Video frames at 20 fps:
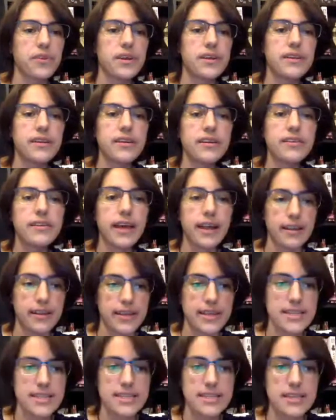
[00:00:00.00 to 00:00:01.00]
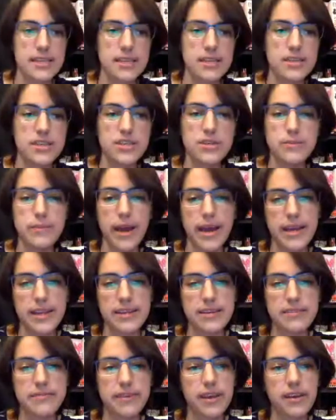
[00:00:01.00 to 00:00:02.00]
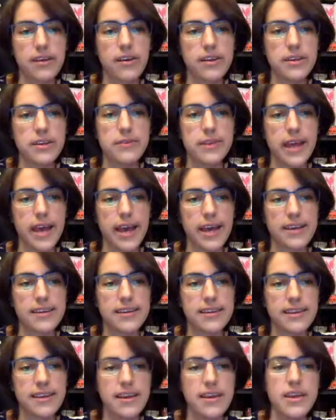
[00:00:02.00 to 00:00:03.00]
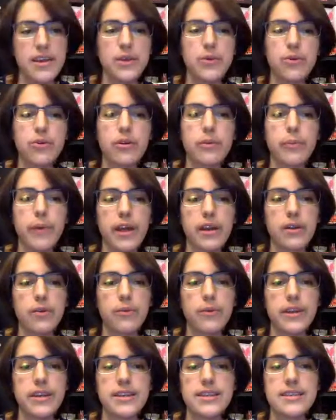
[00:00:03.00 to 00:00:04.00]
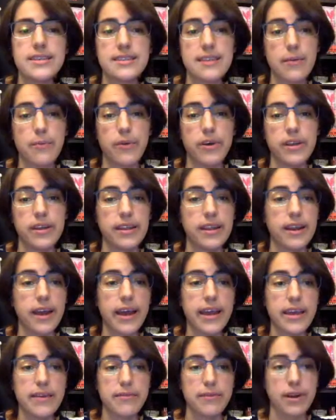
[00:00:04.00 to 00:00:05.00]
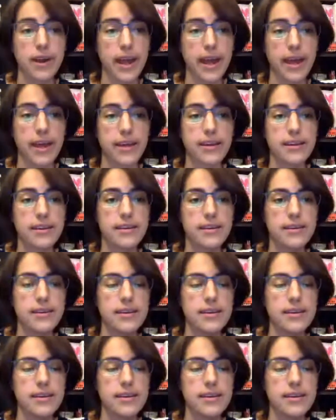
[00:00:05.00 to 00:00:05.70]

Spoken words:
Dear Daedalus, do you mind if I call you Dad? You were a better one to someone than I ever had.